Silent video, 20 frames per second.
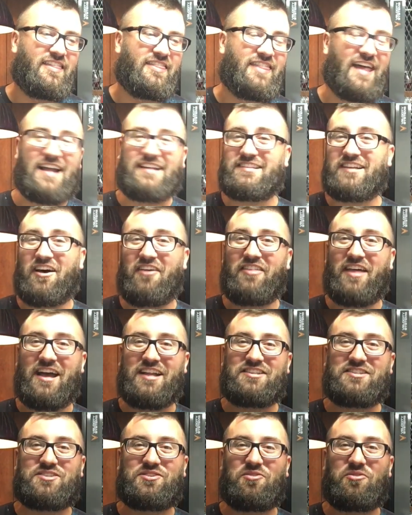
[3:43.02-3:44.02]
that's how
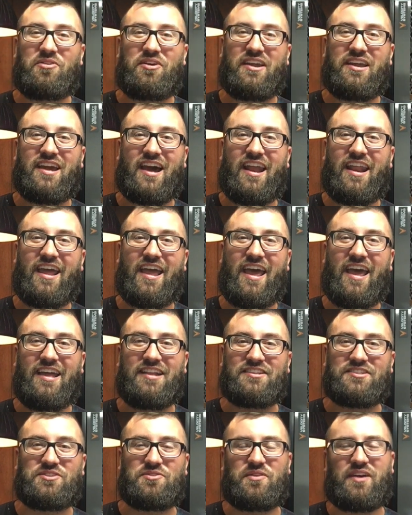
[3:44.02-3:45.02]
that story kind of
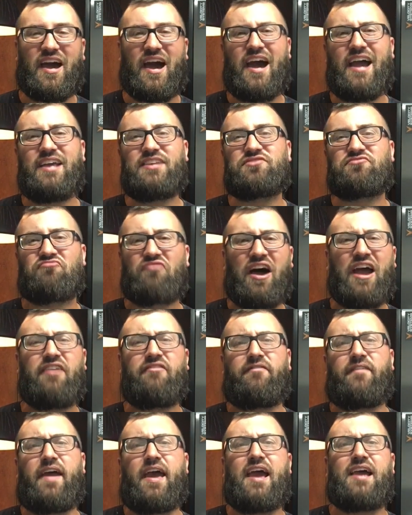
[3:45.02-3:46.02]
ends. So guys, ride
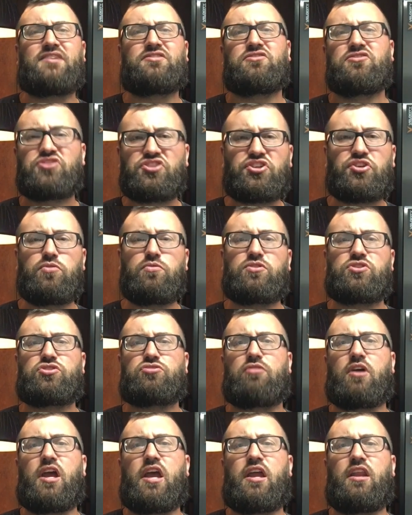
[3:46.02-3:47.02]
fast, shoot
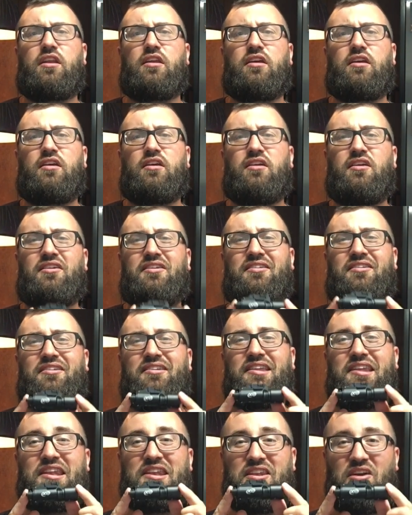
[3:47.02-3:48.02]
straight,
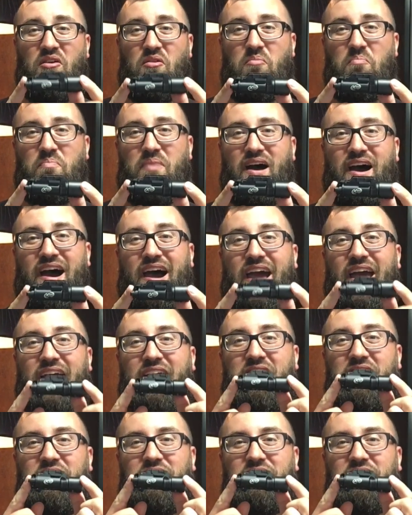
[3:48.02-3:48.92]
don't buy